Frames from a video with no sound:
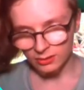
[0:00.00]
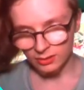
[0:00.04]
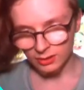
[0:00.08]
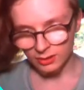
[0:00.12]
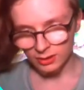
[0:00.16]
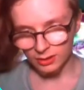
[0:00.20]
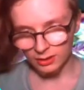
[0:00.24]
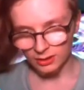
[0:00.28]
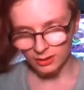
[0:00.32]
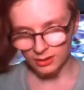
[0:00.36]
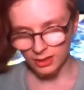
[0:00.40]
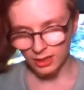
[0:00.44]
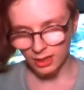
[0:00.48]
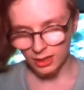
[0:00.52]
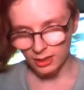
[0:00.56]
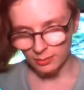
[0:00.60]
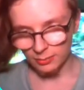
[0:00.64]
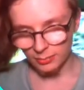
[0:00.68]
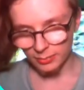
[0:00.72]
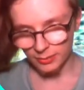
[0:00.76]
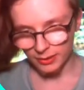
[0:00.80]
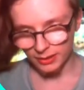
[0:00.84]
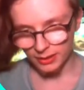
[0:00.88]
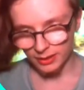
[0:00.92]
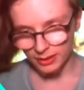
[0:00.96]
in the
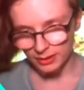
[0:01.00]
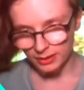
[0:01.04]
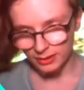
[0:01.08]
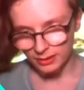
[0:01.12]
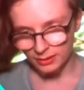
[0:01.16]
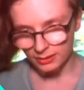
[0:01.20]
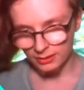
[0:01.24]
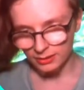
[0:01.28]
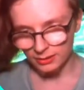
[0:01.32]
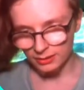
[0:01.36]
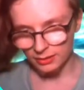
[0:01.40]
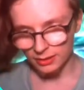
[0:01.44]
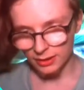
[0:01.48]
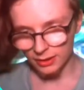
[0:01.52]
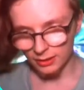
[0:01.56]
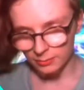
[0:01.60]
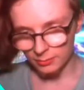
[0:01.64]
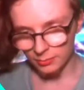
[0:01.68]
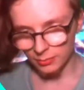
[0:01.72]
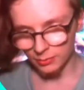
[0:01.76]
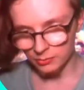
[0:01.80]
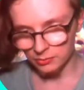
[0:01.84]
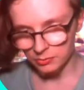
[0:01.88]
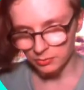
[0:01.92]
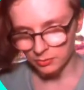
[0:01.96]
topic than
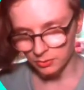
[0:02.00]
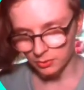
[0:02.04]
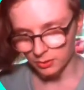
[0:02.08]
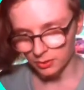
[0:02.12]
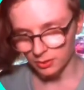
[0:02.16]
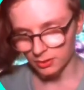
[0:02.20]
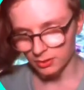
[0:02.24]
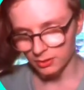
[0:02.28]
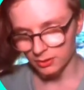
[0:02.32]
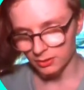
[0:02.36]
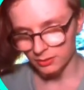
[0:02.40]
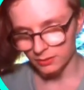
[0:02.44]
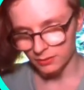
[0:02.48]
before.